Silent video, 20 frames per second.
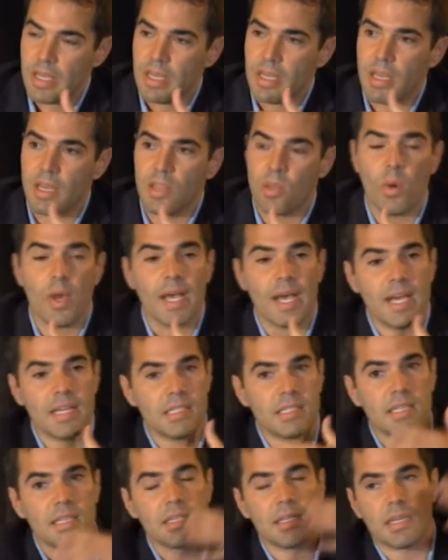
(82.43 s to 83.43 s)
And the way I
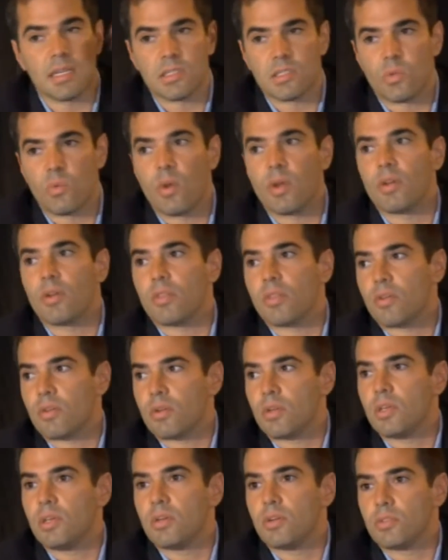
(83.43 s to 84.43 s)
see the next 20 or
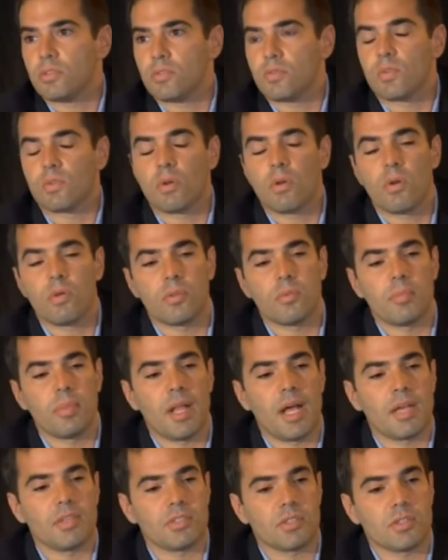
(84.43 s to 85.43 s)
30 years of growth in
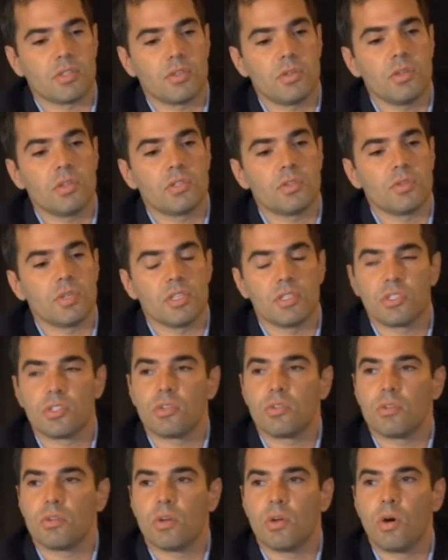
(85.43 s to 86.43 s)
plastic surgery and
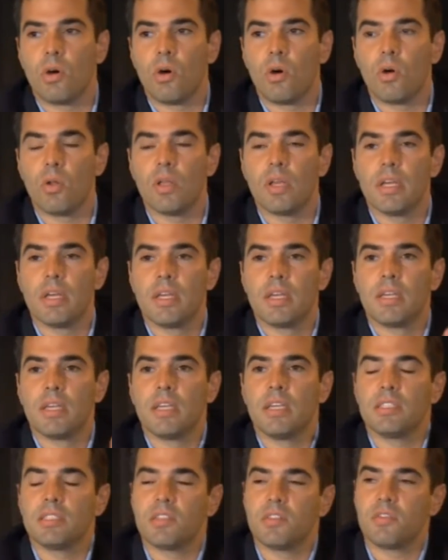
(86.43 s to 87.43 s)
surgery as a whole
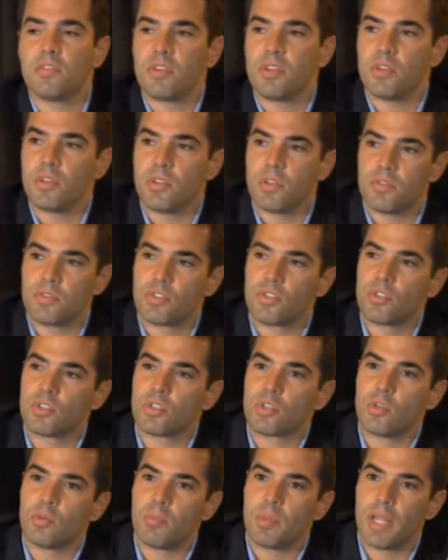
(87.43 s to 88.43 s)
is in the field of
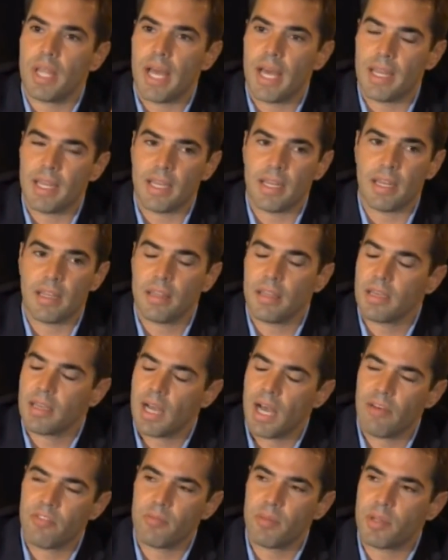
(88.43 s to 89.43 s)
surgical planning. And I think
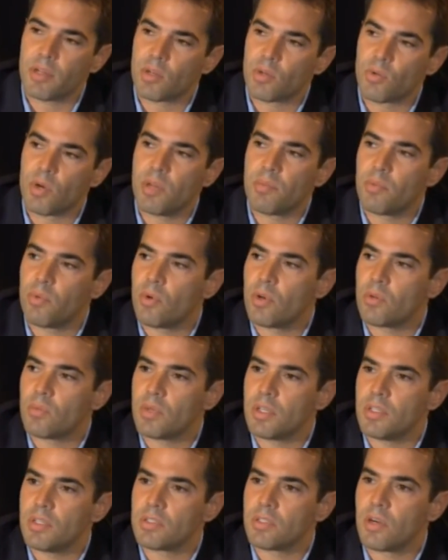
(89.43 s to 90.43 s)
Avi made a great point when
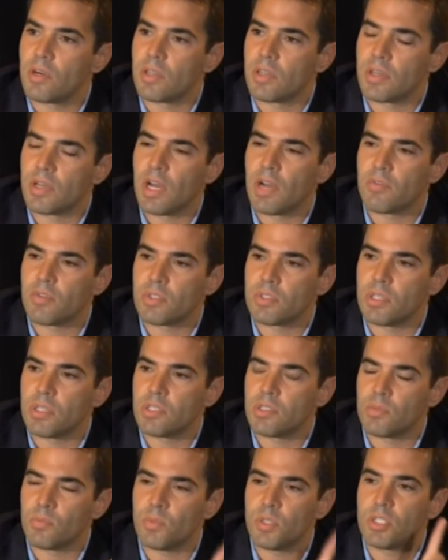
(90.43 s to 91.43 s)
he started the
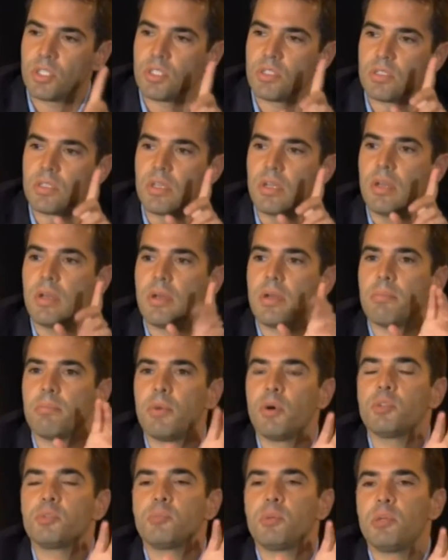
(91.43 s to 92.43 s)
conversation, which is
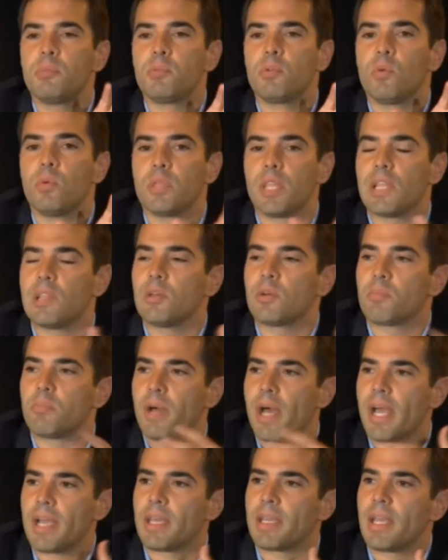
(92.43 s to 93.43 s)
most people, when they look
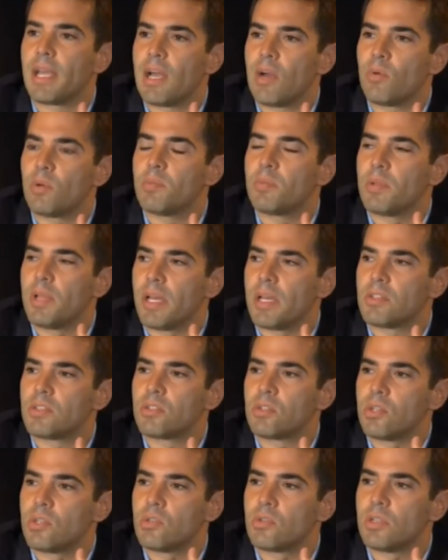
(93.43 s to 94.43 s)
back at how we plan
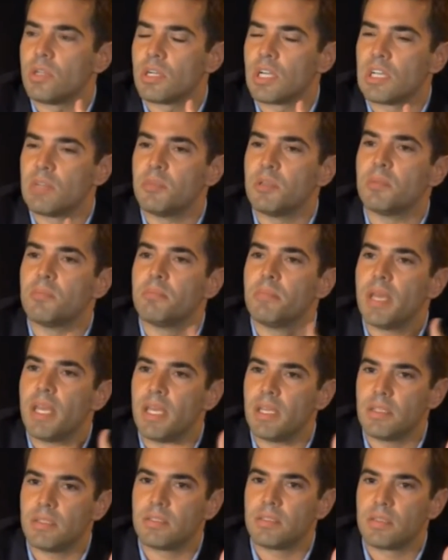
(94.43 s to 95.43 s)
surgery, are going to be
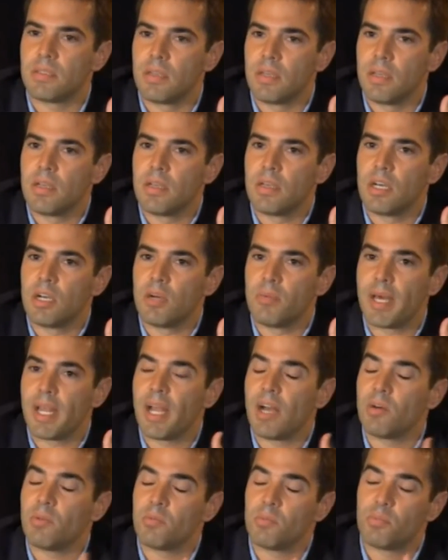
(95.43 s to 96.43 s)
amazed about
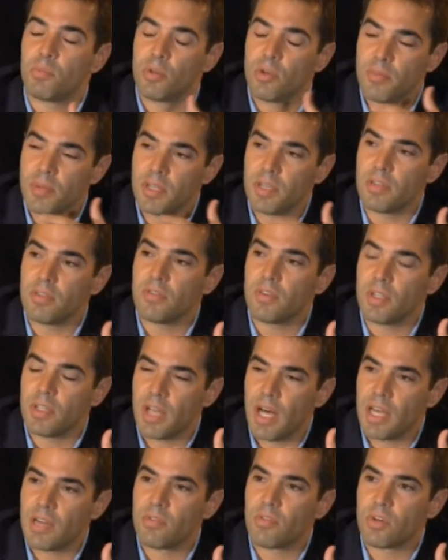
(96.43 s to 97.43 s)
how primitive a
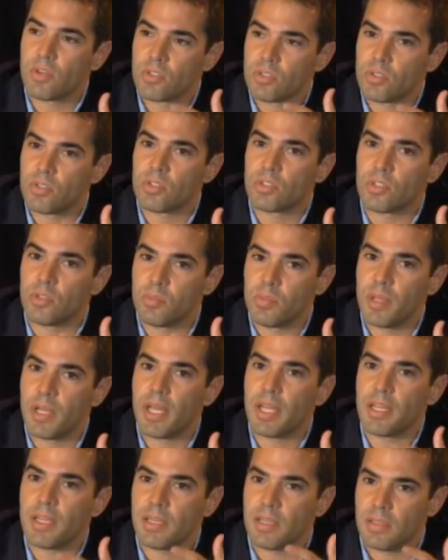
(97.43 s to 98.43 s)
lot of our surgical
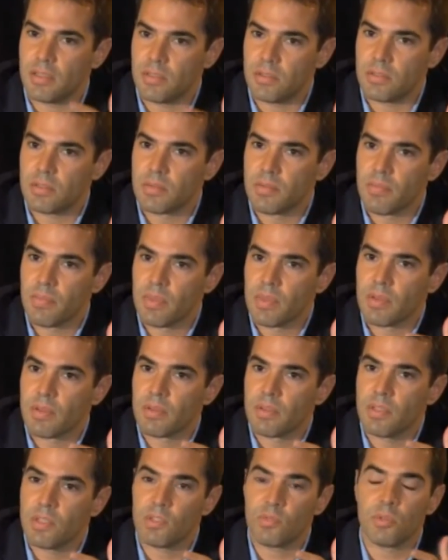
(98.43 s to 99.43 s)
planning is.
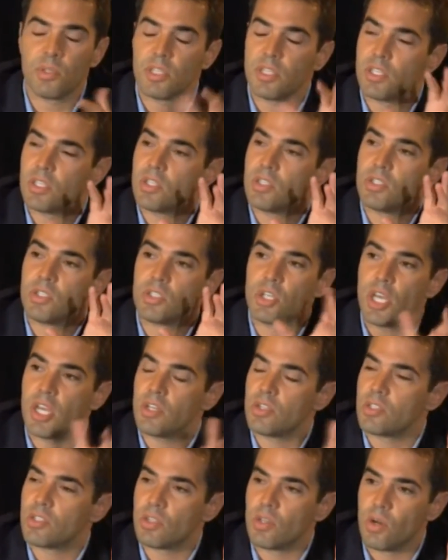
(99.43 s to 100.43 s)
This really
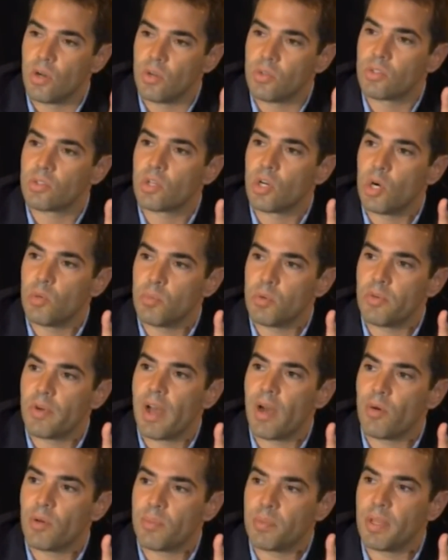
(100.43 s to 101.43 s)
changes the whole scope of
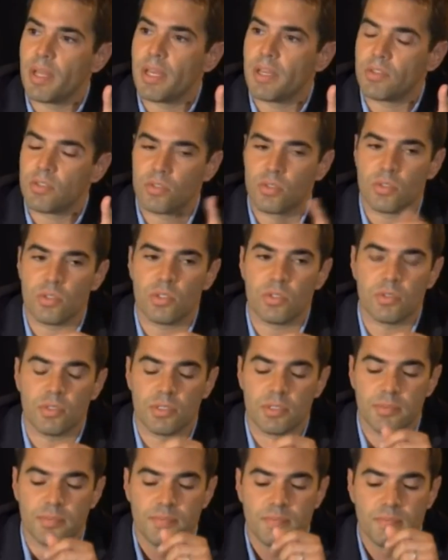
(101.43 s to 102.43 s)
how we plan surgeries.